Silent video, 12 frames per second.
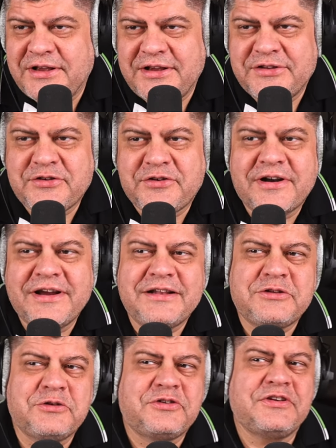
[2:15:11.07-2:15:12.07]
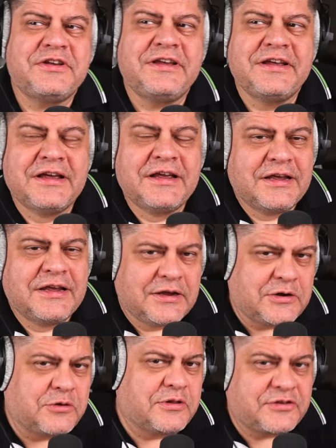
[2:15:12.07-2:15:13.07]
It's great to see,
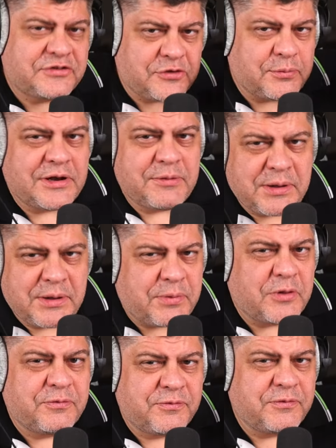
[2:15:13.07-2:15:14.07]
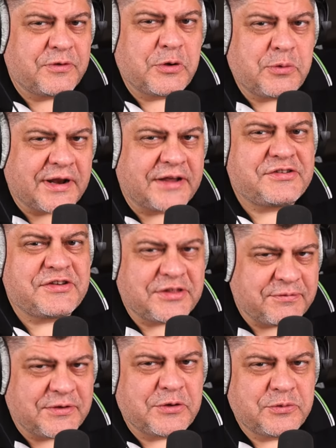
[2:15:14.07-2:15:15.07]
you know, there's so many people view, and I see
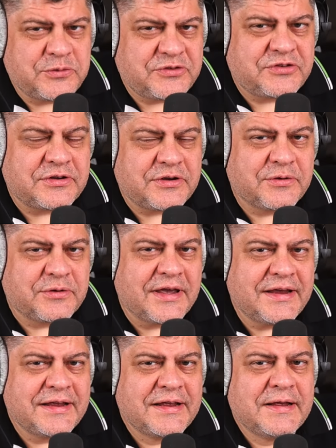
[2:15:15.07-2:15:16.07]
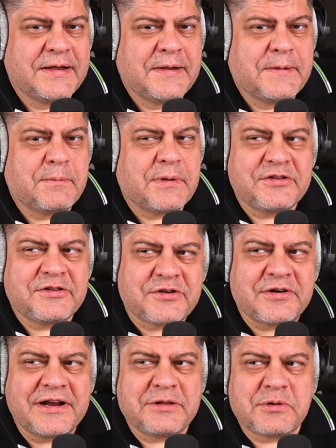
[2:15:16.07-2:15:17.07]
the views, okay? But it's
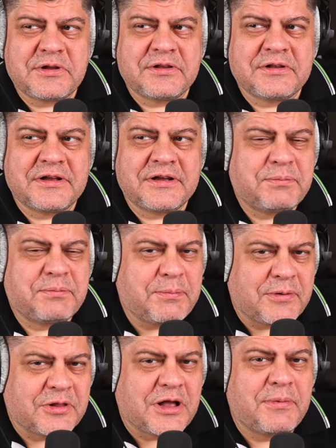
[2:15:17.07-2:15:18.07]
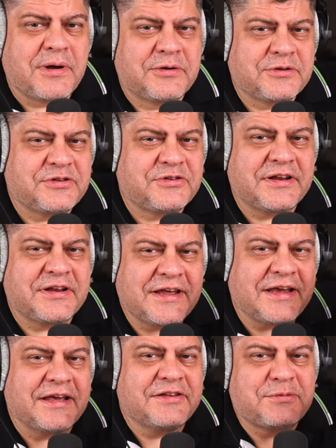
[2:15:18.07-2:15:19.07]
great when uh, people come out and saying,
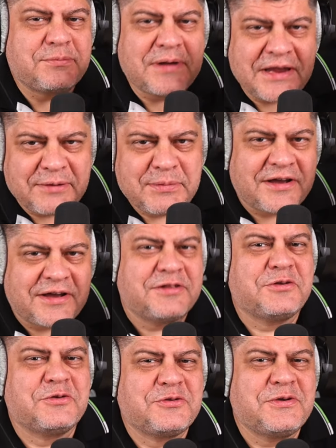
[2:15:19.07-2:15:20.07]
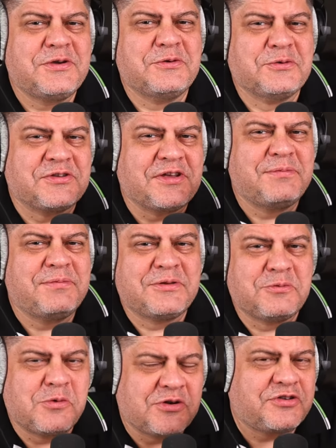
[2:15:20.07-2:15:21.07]
hey, it's me behind those views. I've
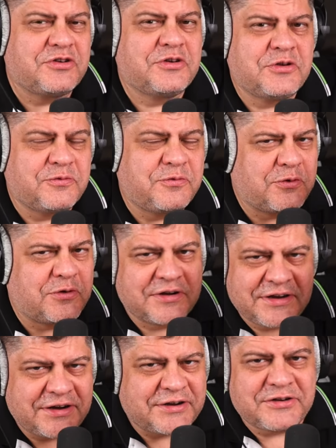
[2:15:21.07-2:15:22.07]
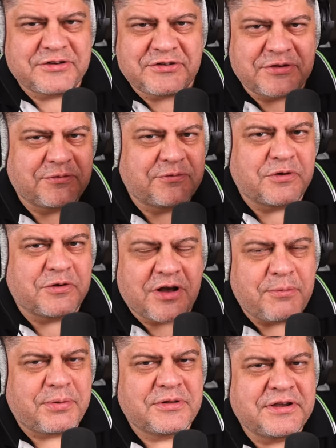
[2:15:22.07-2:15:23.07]
been watching you for years and for a
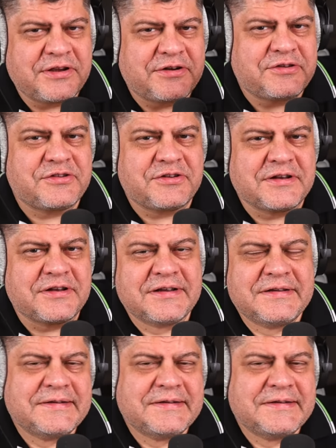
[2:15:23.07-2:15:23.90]
couple years, and